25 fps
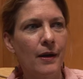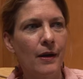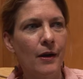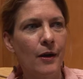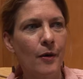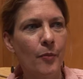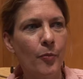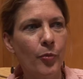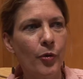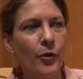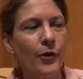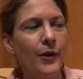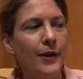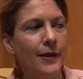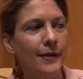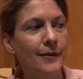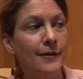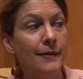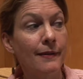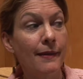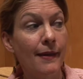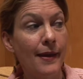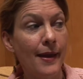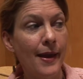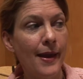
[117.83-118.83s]
are put
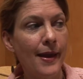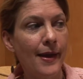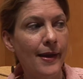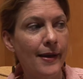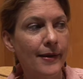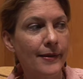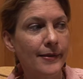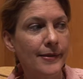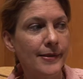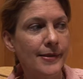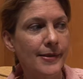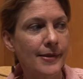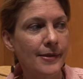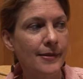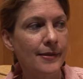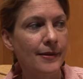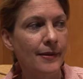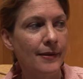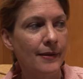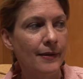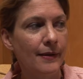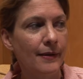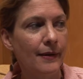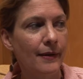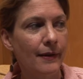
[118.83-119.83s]
into the hands
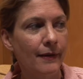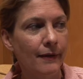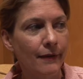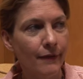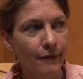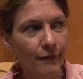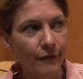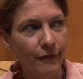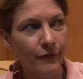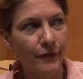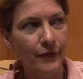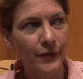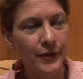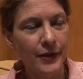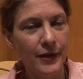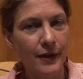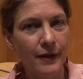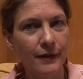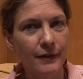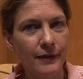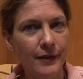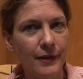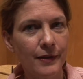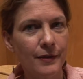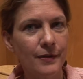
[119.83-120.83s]
of the
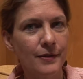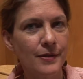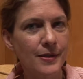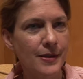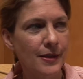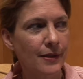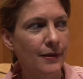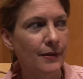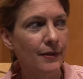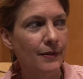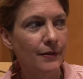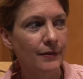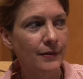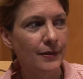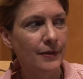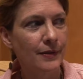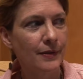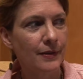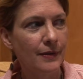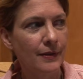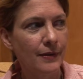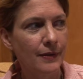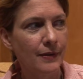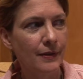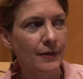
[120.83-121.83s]
young leaders here
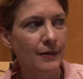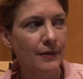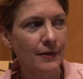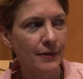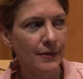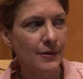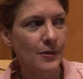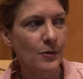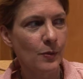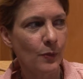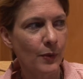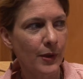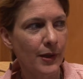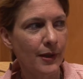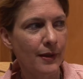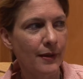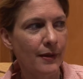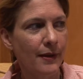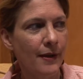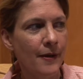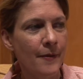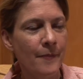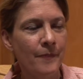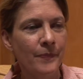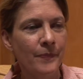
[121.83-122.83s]
this
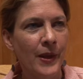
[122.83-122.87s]
week,